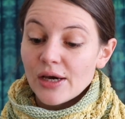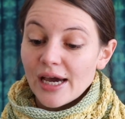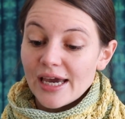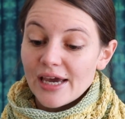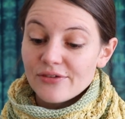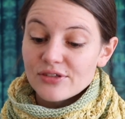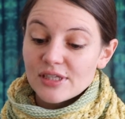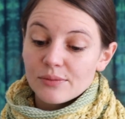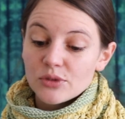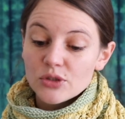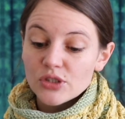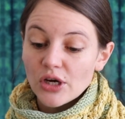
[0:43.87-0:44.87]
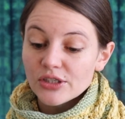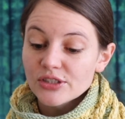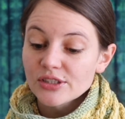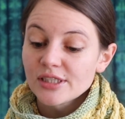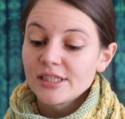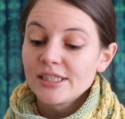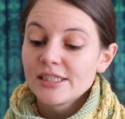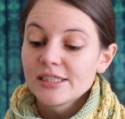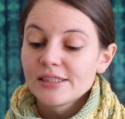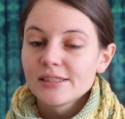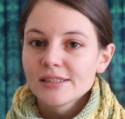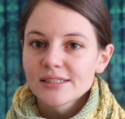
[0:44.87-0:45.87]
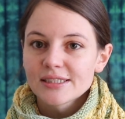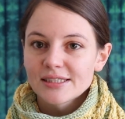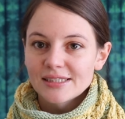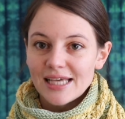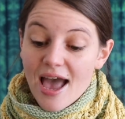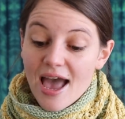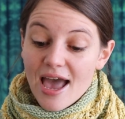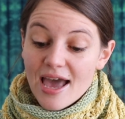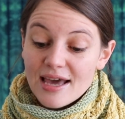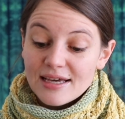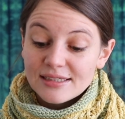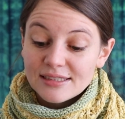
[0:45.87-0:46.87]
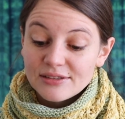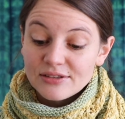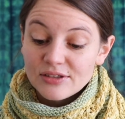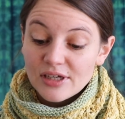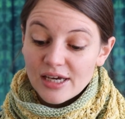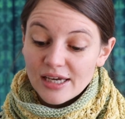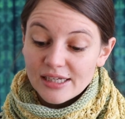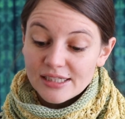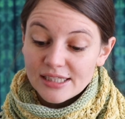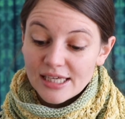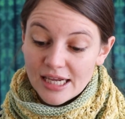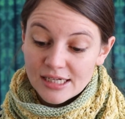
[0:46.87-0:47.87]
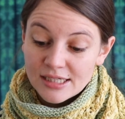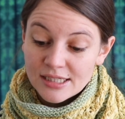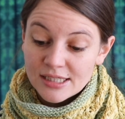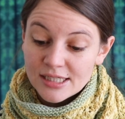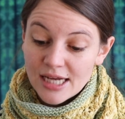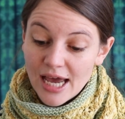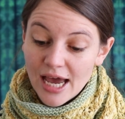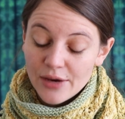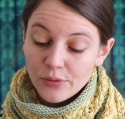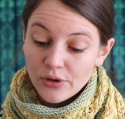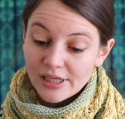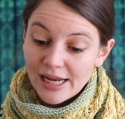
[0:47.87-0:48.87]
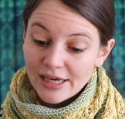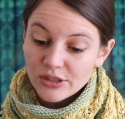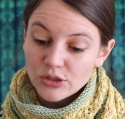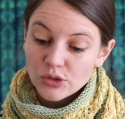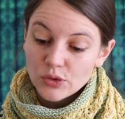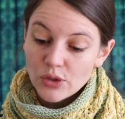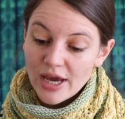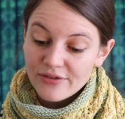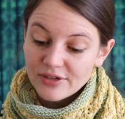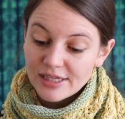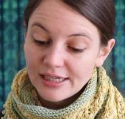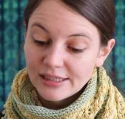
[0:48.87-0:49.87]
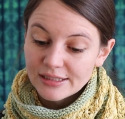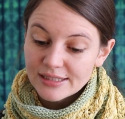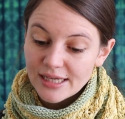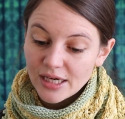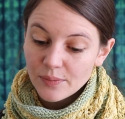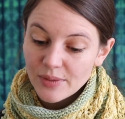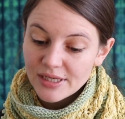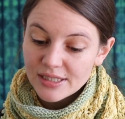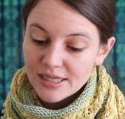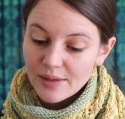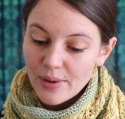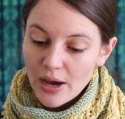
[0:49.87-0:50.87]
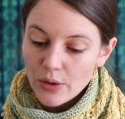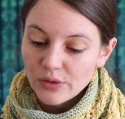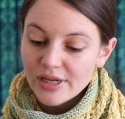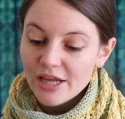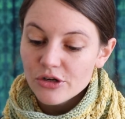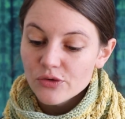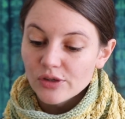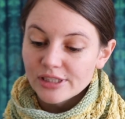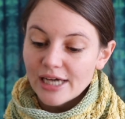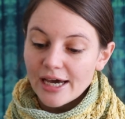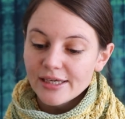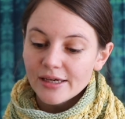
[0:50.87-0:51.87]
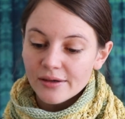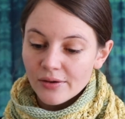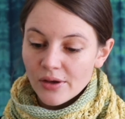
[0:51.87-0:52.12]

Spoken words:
I have some new socks on the needles, and in the end I would like to have a little segment about natural dyeing,